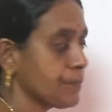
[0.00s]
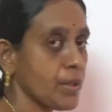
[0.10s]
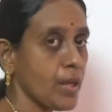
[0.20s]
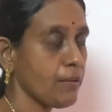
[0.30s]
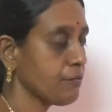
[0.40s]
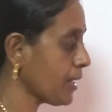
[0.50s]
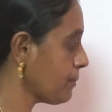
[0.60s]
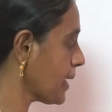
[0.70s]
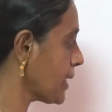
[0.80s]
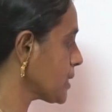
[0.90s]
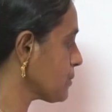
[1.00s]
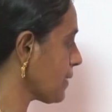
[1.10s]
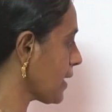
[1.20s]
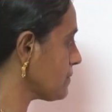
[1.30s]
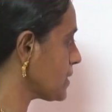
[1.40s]
Okay, 5 minus
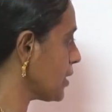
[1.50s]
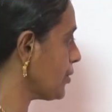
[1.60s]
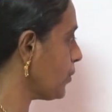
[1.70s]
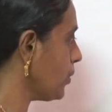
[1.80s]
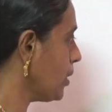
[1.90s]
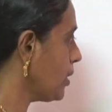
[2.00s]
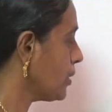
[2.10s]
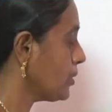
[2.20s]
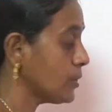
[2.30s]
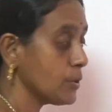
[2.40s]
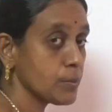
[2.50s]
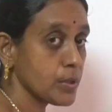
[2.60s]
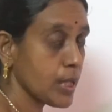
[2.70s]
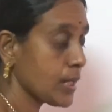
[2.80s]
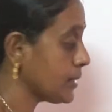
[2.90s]
5, 0. You
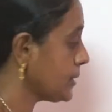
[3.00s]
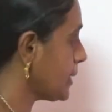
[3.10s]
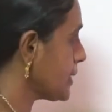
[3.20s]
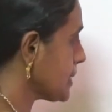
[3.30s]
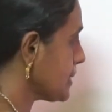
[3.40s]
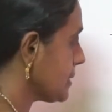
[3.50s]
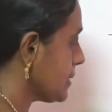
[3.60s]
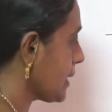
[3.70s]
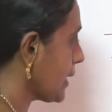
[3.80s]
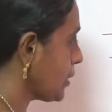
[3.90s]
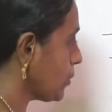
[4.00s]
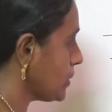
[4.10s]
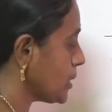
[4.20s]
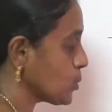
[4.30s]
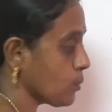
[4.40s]
that is, write
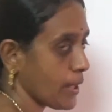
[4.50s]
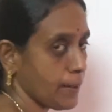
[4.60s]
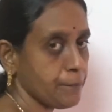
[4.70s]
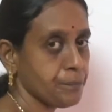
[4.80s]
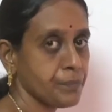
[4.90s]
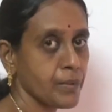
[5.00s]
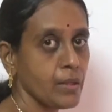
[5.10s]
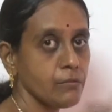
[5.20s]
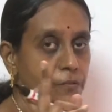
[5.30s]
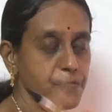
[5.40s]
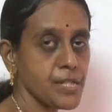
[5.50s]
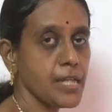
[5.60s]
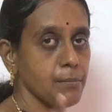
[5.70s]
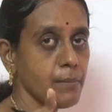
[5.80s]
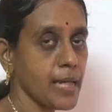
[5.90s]
down this 1.
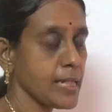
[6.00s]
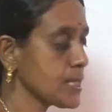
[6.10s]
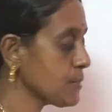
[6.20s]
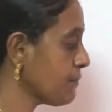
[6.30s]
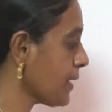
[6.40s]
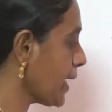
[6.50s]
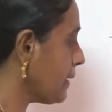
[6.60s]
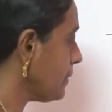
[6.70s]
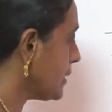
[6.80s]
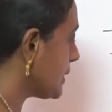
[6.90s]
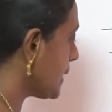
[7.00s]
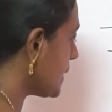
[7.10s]
15 minus 5, that